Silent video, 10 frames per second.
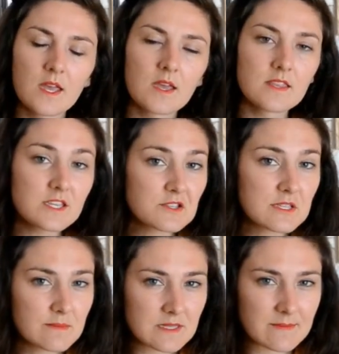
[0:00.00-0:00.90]
These are some
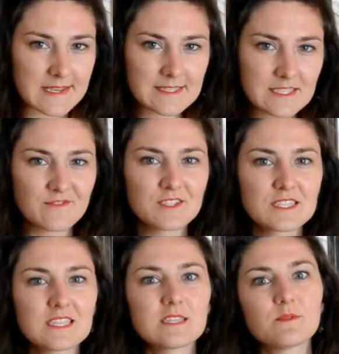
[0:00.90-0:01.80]
of the main
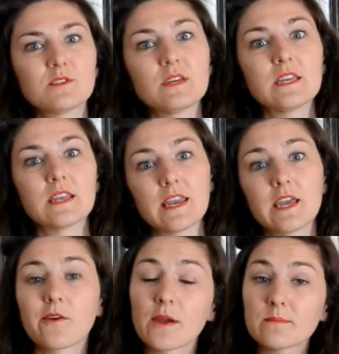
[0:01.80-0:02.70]
differences between
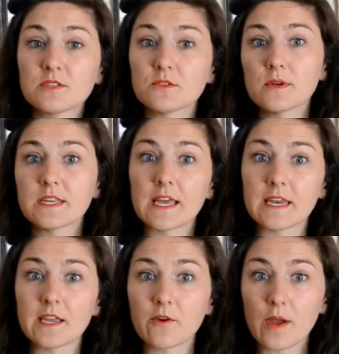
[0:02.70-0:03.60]
Enneagram 2 and
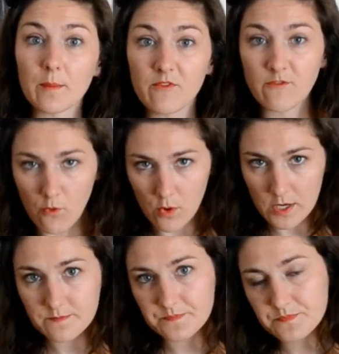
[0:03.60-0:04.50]
Enneagram 4.
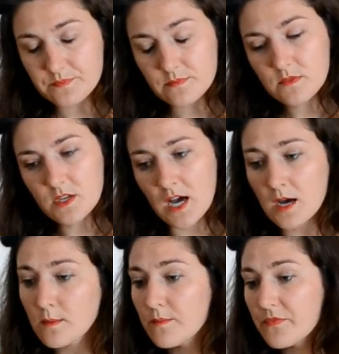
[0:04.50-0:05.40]

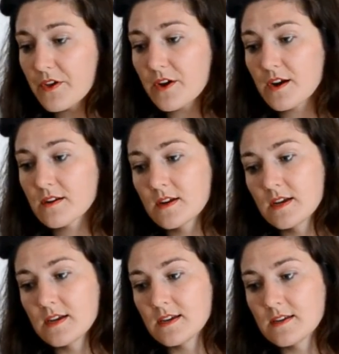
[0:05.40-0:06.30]
There
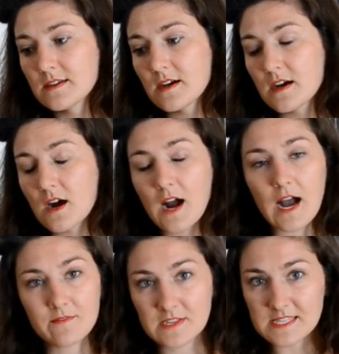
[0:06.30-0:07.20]
are
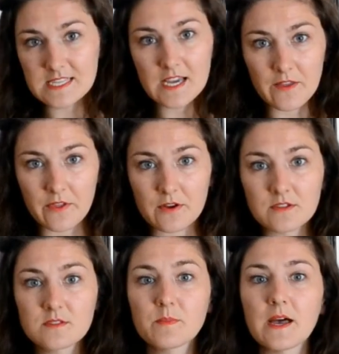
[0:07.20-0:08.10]
obviously others,
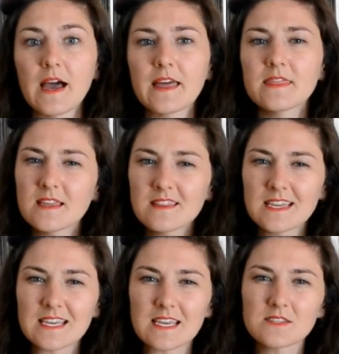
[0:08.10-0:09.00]
but I think the
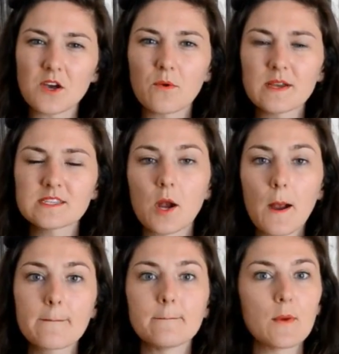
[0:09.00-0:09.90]
keys always
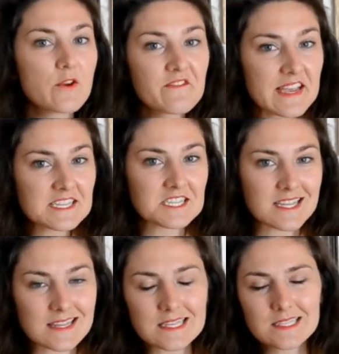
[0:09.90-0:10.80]
are
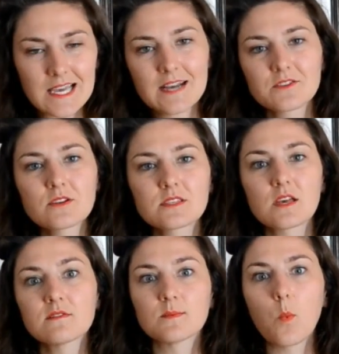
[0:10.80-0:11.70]
motivation. Let's ask
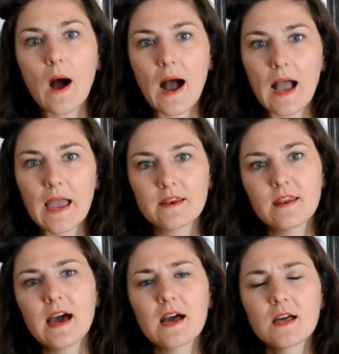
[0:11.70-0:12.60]
ourselves why,
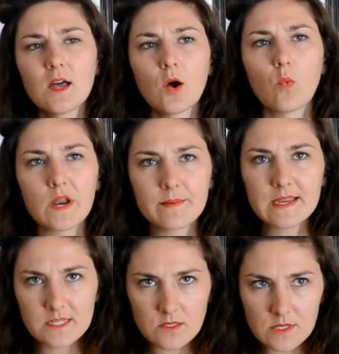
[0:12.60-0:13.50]
not what am I
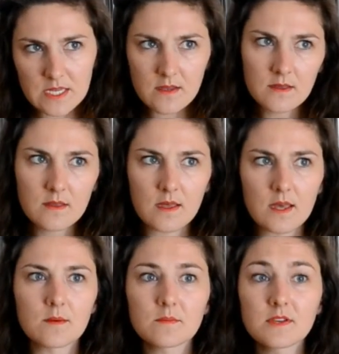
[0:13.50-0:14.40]
doing?
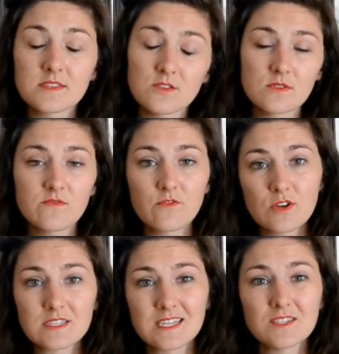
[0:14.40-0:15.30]
Because 2s and 4s
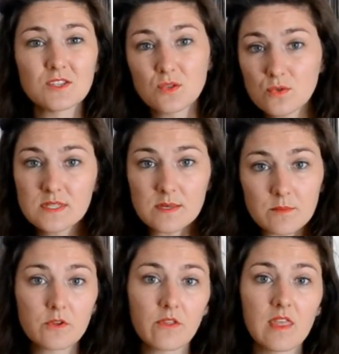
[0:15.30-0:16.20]
can do
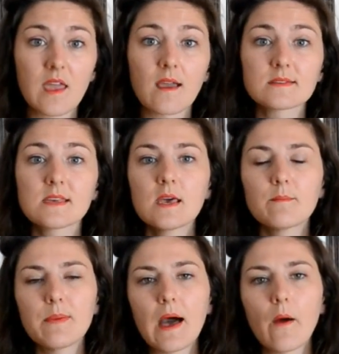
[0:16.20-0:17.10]
similar things,
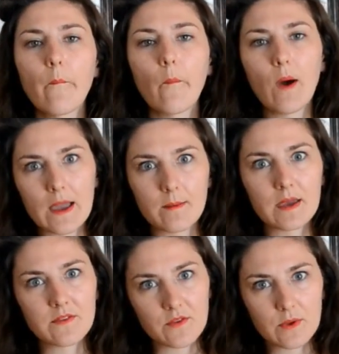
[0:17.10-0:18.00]
but why am I
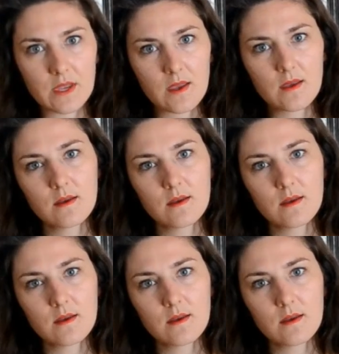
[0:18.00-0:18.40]
doing it?